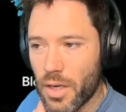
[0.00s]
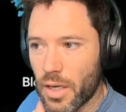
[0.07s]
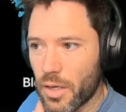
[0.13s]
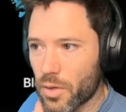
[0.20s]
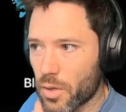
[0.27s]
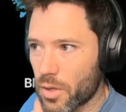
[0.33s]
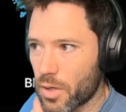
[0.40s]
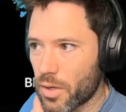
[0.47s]

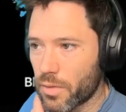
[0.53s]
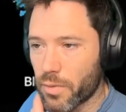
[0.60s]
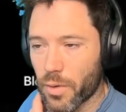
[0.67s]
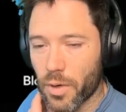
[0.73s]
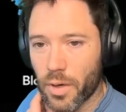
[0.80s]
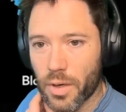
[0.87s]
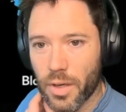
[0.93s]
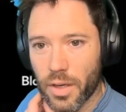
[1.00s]
in order
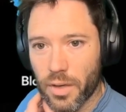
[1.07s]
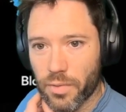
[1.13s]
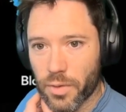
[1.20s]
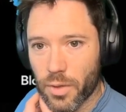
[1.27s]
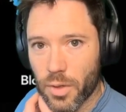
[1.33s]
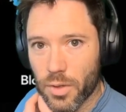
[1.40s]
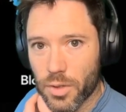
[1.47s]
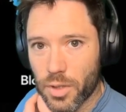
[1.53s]
for a
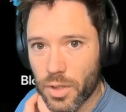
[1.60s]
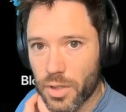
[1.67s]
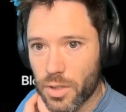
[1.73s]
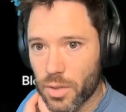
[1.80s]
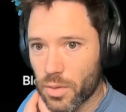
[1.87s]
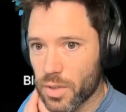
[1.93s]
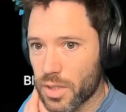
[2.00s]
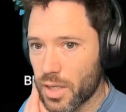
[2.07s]
given country
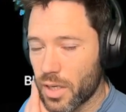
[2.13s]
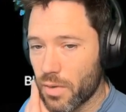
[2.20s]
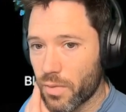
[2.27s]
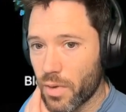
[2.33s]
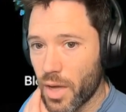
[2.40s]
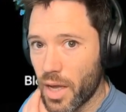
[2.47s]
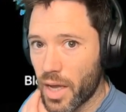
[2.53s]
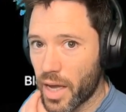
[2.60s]
to receive.